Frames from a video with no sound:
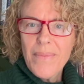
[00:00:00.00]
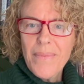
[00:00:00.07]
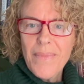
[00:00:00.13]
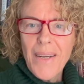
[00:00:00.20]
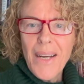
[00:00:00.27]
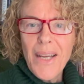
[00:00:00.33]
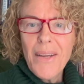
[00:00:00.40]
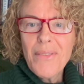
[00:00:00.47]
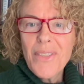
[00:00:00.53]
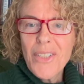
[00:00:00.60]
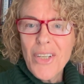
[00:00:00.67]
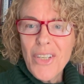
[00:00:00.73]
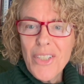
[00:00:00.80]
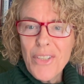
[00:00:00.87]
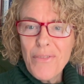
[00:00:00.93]
I have
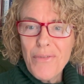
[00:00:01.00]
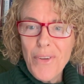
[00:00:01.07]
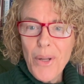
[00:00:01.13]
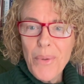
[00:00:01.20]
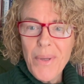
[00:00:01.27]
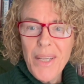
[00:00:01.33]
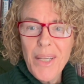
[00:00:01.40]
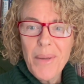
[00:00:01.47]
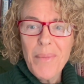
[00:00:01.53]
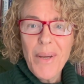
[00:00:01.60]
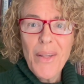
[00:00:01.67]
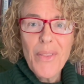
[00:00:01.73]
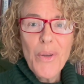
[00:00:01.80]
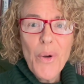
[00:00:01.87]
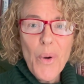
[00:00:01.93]
started following him,
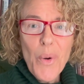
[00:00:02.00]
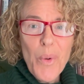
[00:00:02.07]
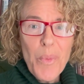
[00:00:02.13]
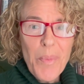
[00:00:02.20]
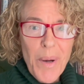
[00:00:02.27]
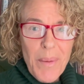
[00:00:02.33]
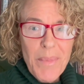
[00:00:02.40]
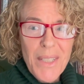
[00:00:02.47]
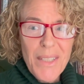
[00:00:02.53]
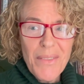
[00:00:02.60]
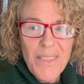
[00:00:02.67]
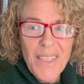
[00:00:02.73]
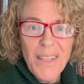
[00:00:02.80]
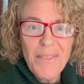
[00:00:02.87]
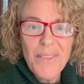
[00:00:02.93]
and the whole premise of
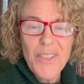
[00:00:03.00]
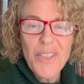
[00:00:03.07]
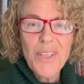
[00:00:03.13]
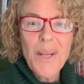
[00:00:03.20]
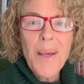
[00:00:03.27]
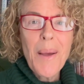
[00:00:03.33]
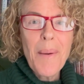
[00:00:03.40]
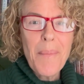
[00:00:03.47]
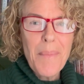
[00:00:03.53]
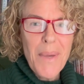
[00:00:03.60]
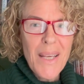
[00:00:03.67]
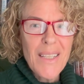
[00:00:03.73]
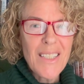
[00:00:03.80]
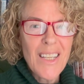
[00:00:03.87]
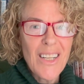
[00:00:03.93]
selfish
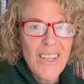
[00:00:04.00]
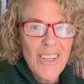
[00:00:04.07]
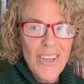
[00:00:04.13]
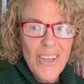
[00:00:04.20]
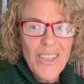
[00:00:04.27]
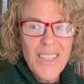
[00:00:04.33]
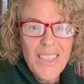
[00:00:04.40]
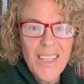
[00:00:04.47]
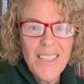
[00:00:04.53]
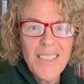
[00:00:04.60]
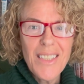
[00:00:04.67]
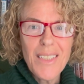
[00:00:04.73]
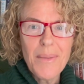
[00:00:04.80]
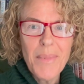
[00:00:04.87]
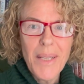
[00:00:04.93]
makes a lot of sense
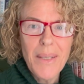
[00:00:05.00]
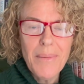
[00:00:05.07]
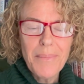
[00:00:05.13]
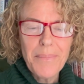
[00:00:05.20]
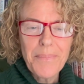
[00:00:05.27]
to me.